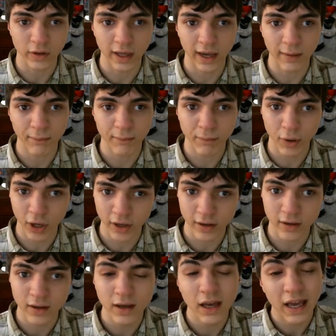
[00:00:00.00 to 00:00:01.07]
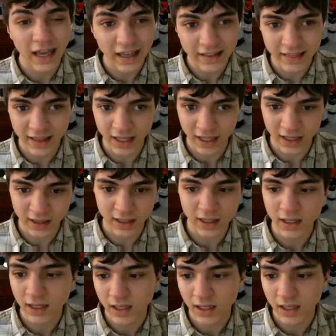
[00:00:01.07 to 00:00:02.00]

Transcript: that, but it did,